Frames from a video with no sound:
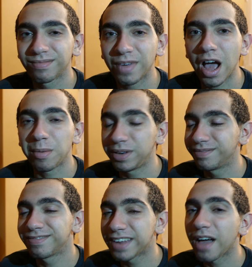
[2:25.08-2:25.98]
I
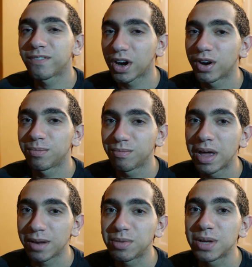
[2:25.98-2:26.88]
mean, not very
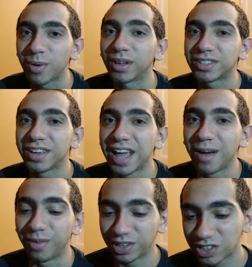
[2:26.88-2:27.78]
many people, I'll tell you
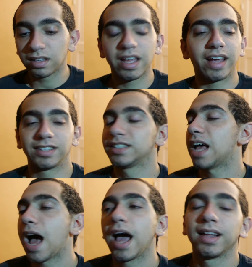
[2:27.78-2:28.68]
that much. Yes,
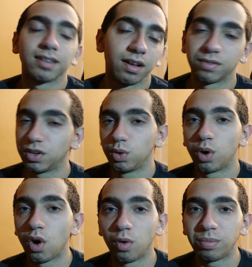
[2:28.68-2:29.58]
I love A New
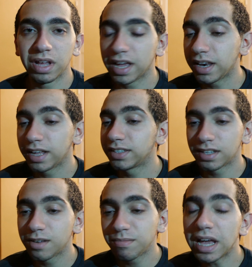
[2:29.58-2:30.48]
Hope. It is
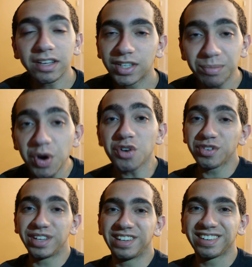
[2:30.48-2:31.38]
an amazing
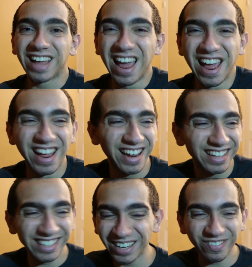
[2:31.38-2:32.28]
movie.
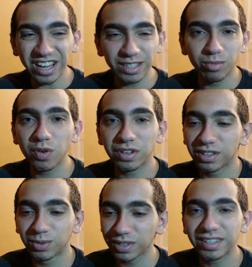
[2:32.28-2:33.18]
It's an amazing movie.
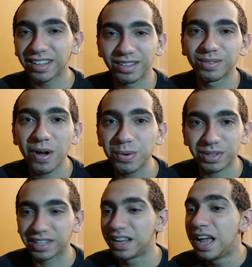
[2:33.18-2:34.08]
There's really nothing wrong
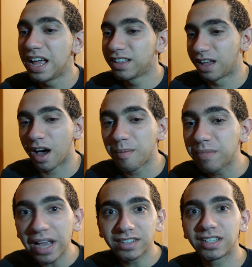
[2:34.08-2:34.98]
with it.
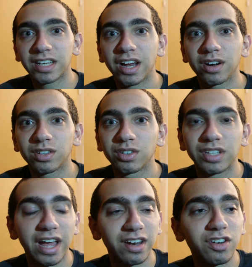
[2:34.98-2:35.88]
Amazing characters
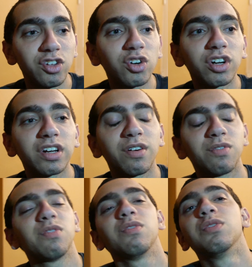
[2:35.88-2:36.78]
that you're going
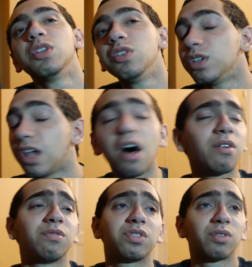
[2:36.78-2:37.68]
to
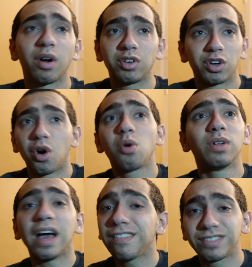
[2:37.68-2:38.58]
love throughout your whole
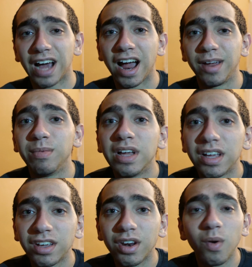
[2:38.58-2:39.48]
lifetime.
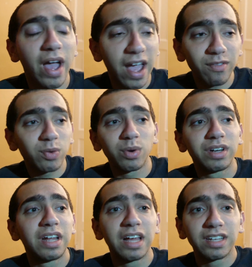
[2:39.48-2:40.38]
You know,
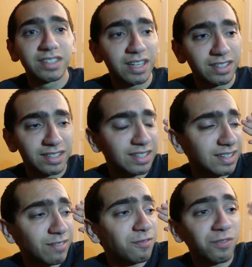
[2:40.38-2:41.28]
everyone, since
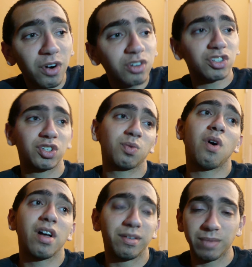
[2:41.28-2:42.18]
the first
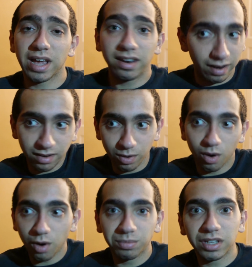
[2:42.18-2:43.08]
one, man, A New
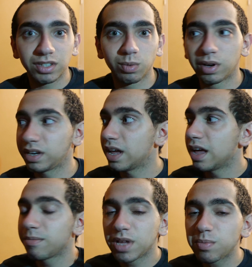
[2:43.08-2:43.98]
Hope, this one,
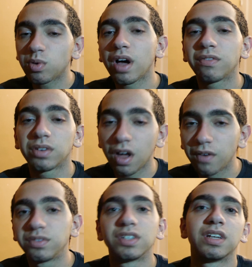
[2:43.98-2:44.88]
people have
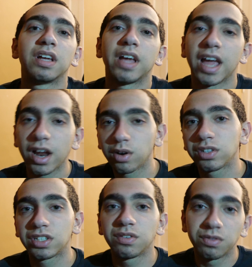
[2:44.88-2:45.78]
loved
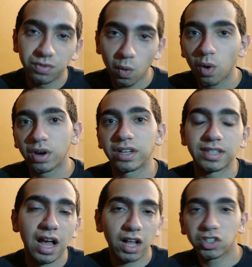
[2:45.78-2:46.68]
Harrison Ford as
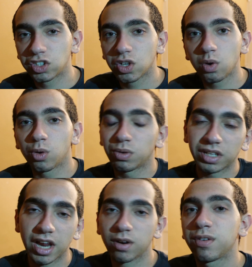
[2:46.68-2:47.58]
Han Solo and
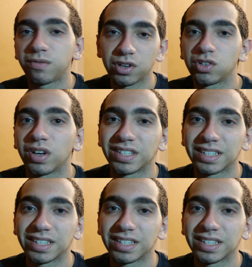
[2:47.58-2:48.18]
Carrie Fisher as